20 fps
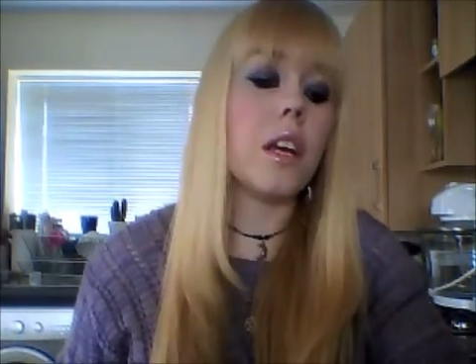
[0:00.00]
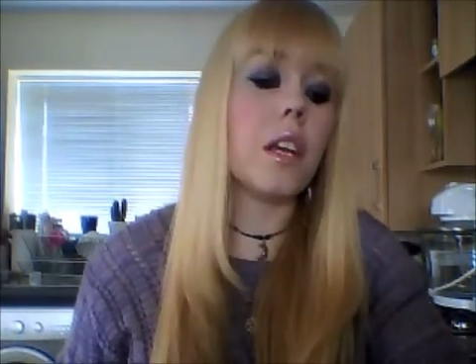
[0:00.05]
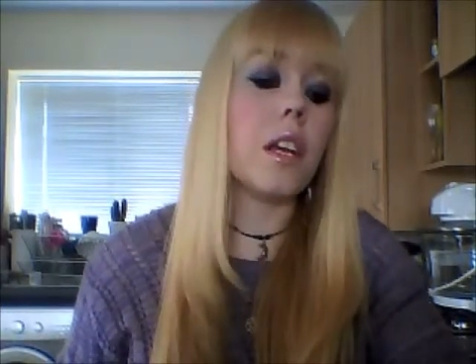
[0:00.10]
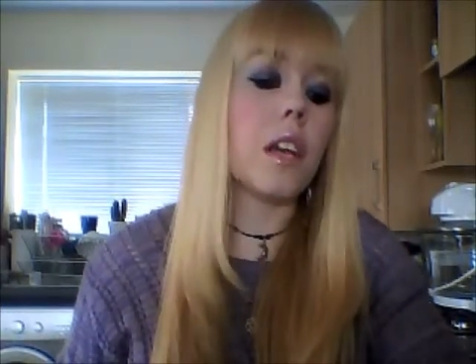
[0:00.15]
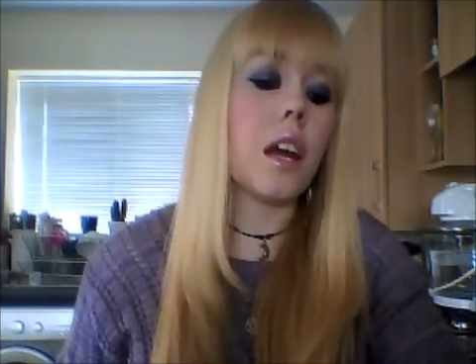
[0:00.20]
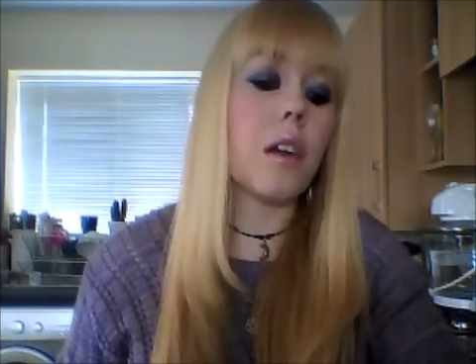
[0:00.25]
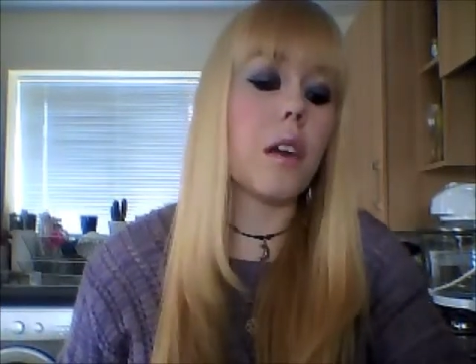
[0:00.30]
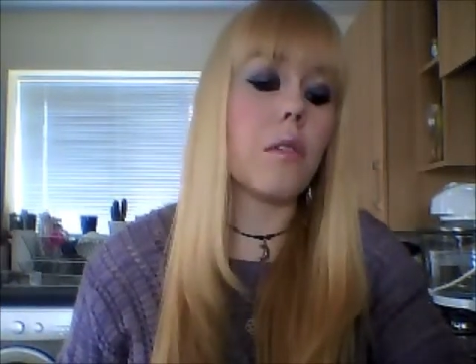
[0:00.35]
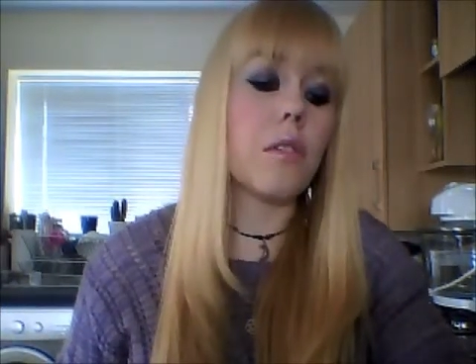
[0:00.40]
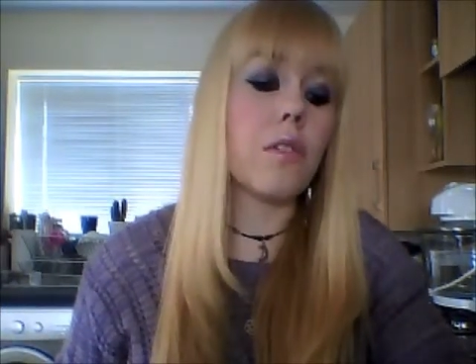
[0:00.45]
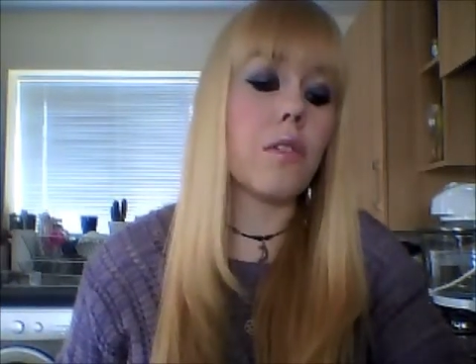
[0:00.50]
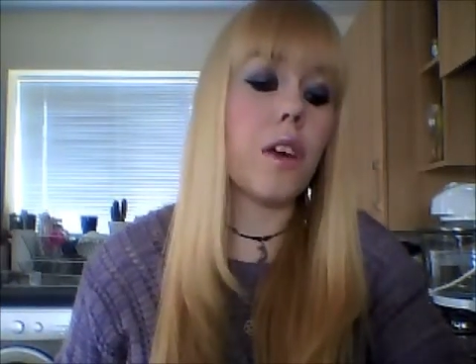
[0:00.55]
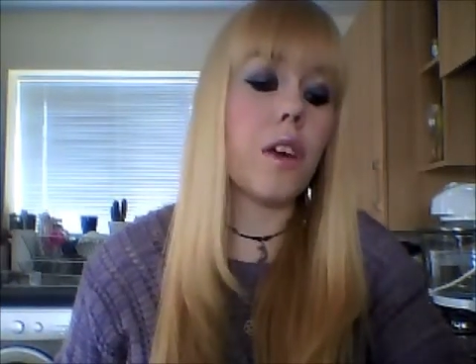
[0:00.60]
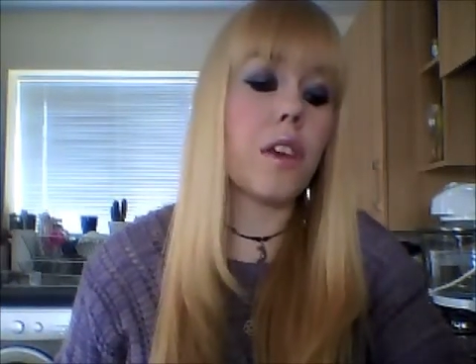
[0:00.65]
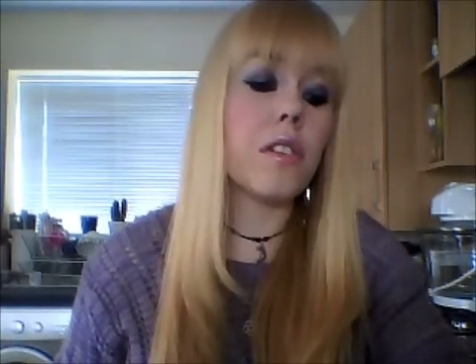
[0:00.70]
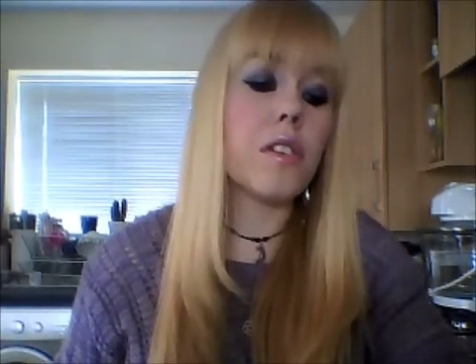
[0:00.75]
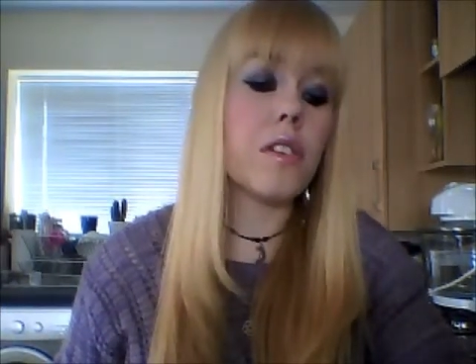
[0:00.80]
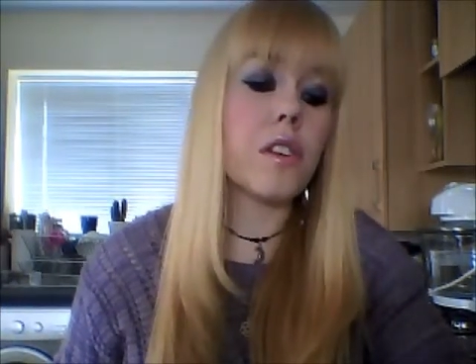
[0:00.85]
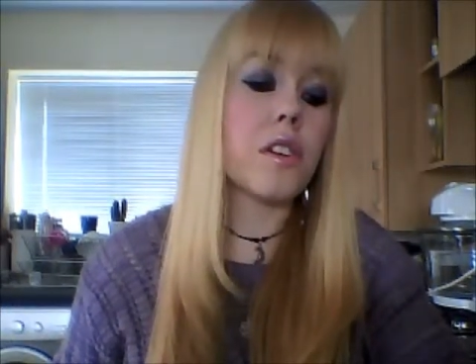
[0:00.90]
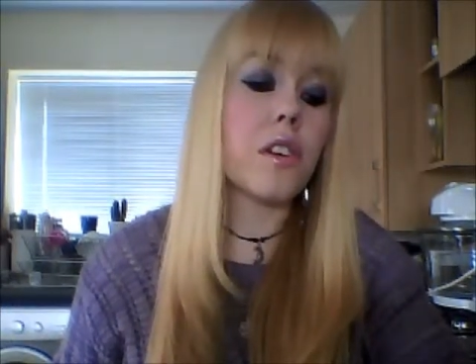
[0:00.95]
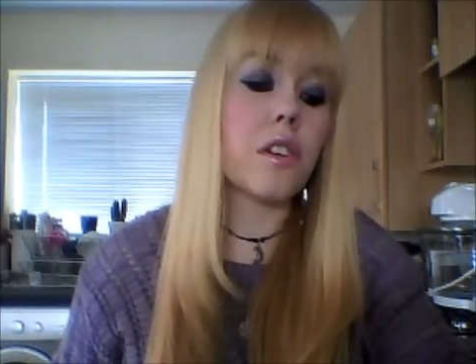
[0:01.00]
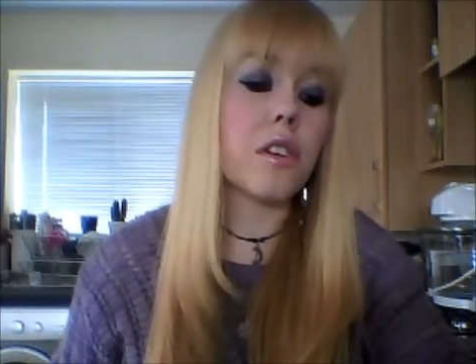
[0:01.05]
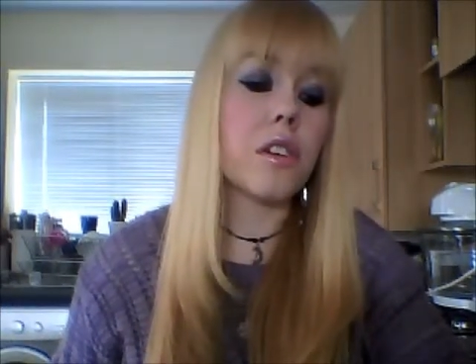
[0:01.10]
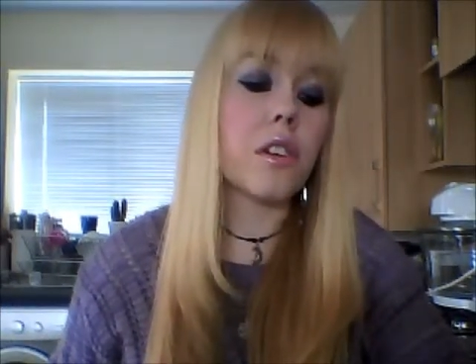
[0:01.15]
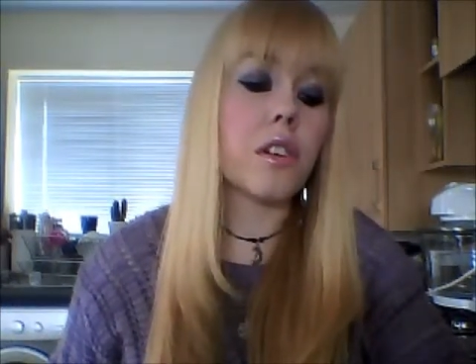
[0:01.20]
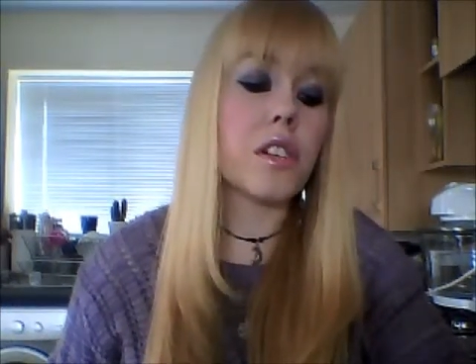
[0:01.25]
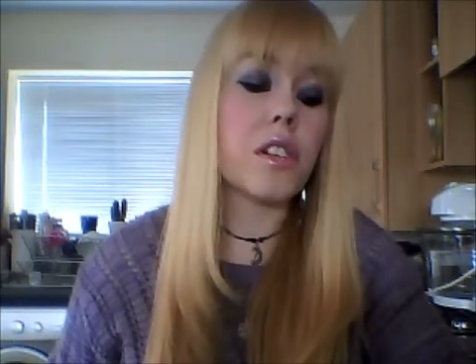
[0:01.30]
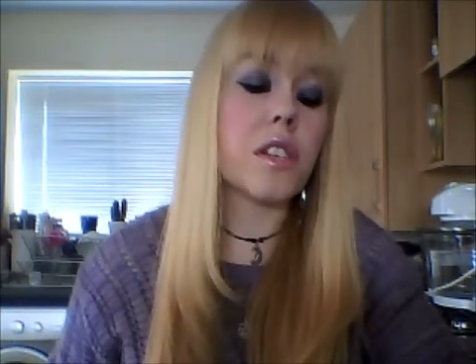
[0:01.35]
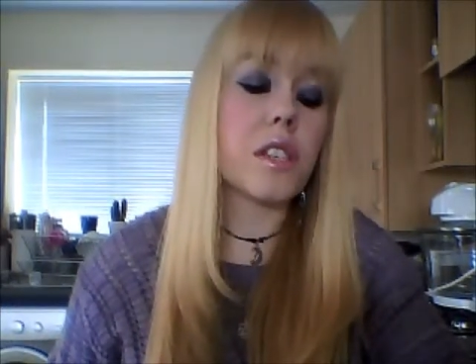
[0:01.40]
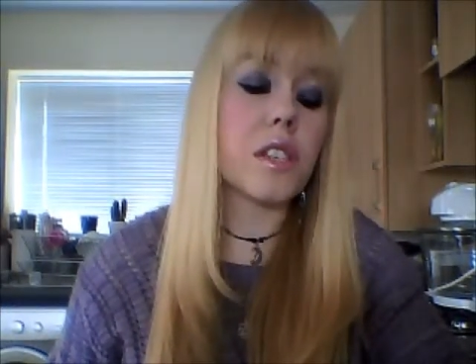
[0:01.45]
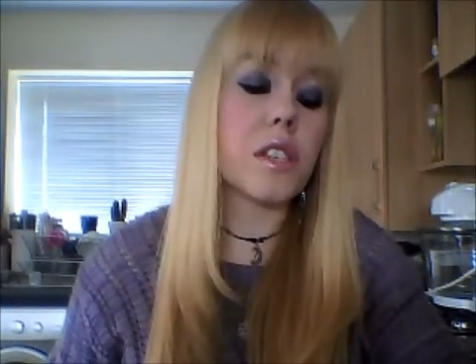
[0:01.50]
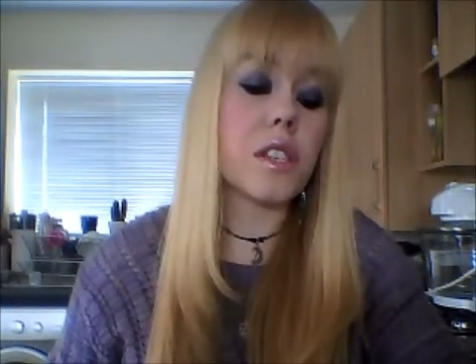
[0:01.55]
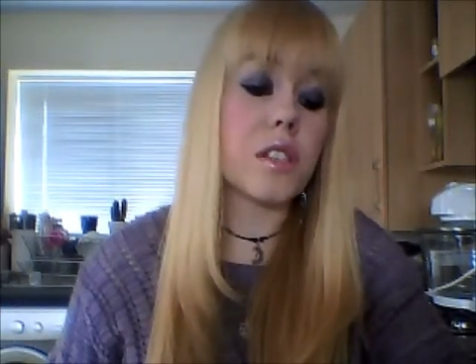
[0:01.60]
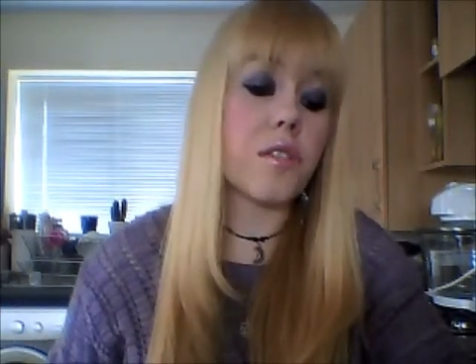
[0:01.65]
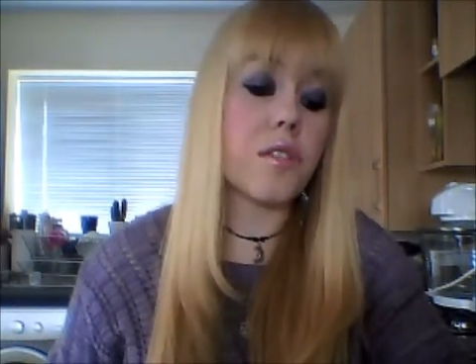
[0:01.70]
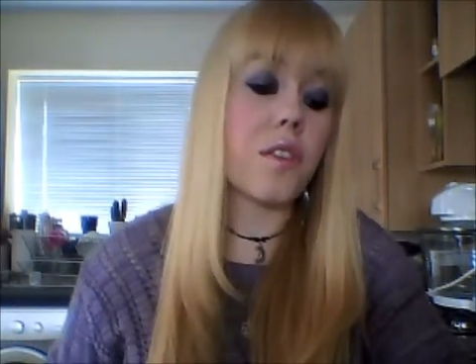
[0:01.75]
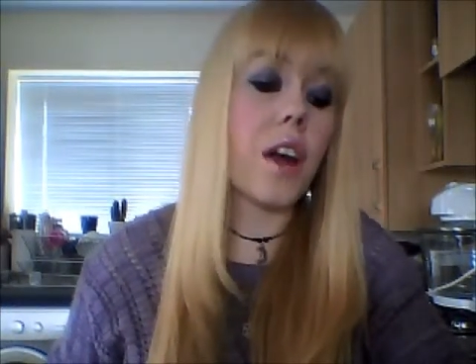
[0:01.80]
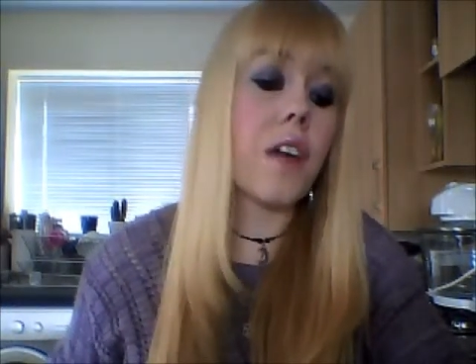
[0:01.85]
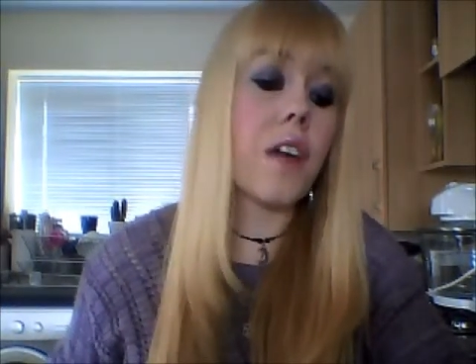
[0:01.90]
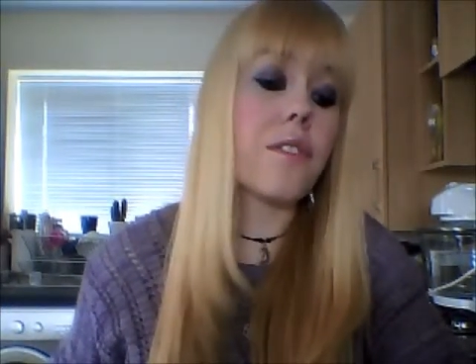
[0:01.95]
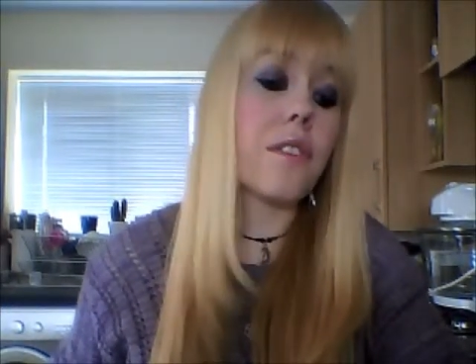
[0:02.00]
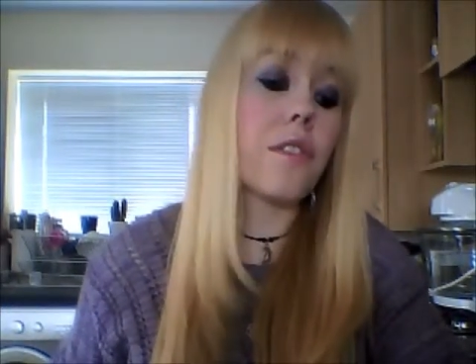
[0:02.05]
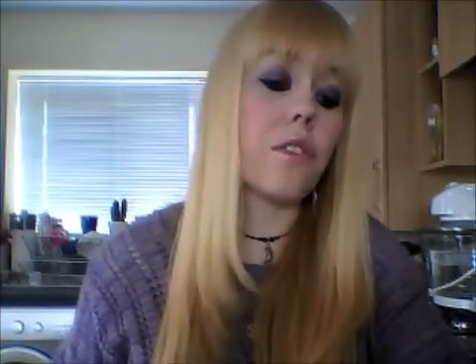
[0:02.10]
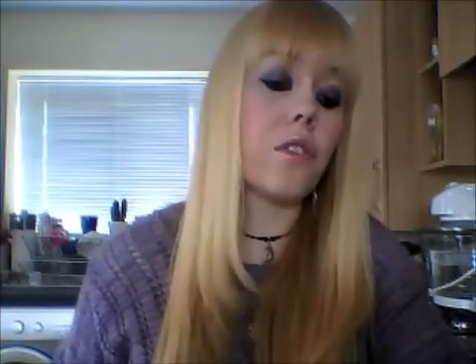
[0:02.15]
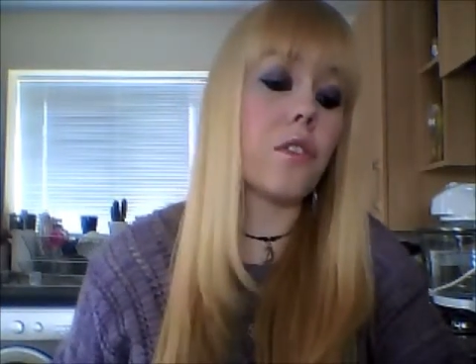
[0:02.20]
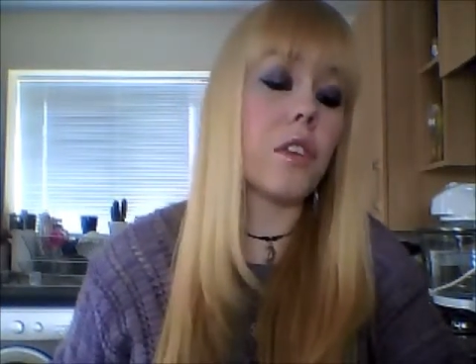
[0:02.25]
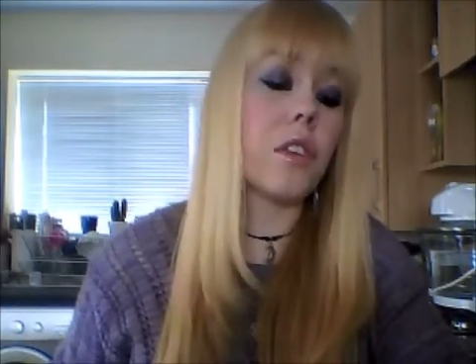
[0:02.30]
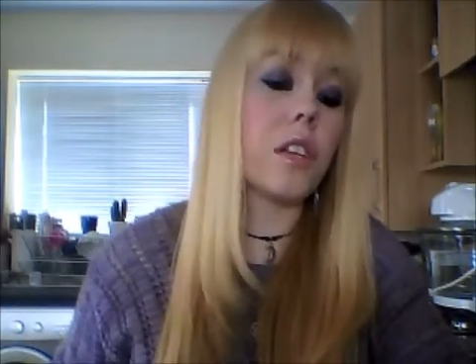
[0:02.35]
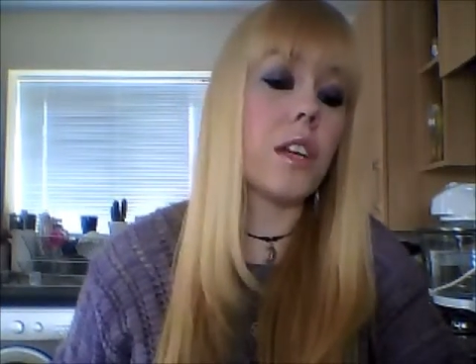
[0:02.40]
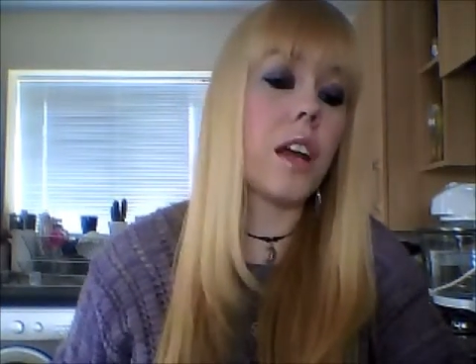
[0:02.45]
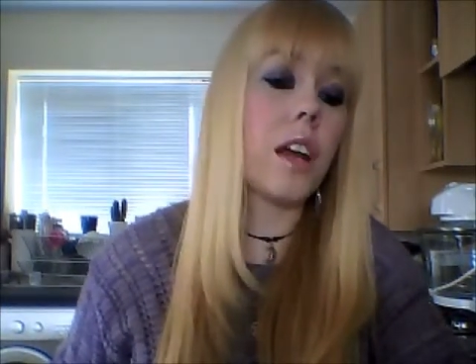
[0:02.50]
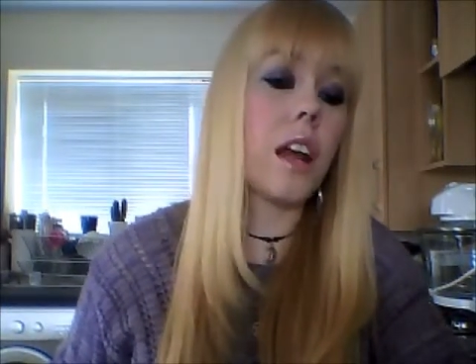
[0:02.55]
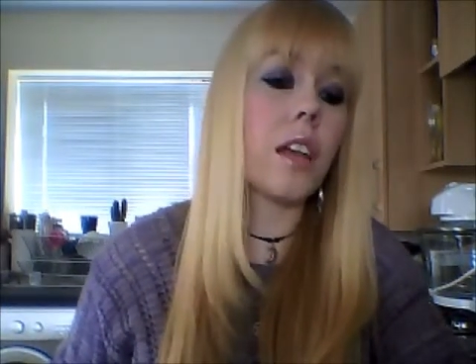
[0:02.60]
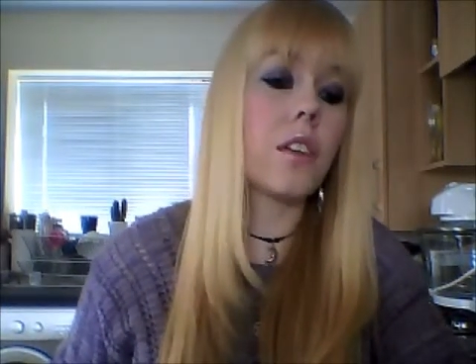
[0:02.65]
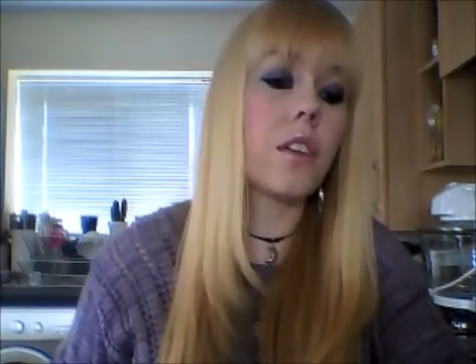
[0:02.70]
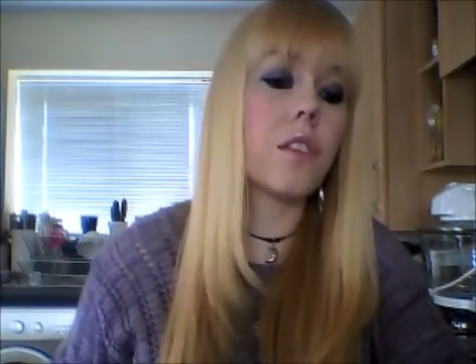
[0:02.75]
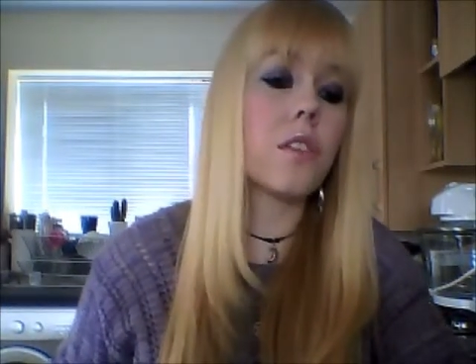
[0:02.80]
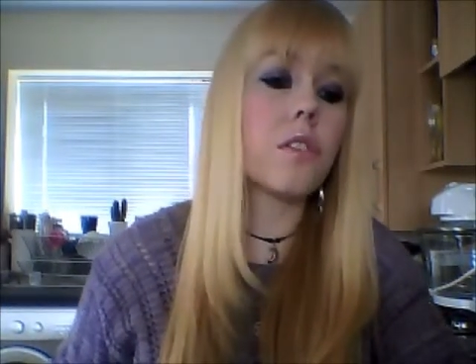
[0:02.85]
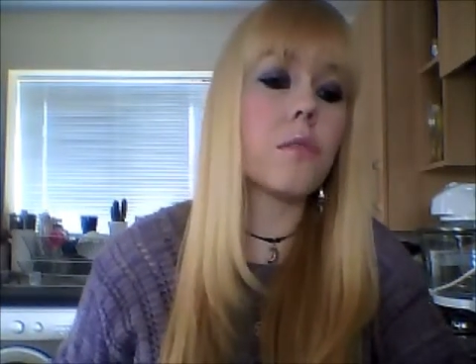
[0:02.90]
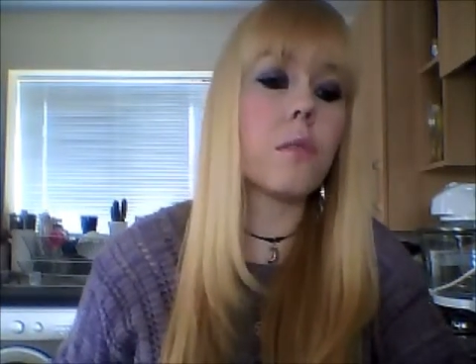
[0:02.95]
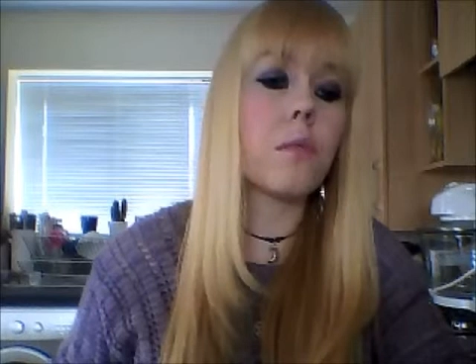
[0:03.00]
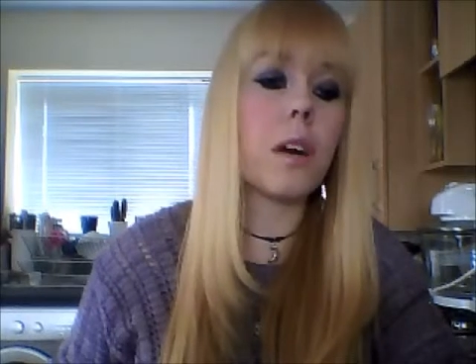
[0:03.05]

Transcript: Now, the fairy circle consists of 5 different coloured candles,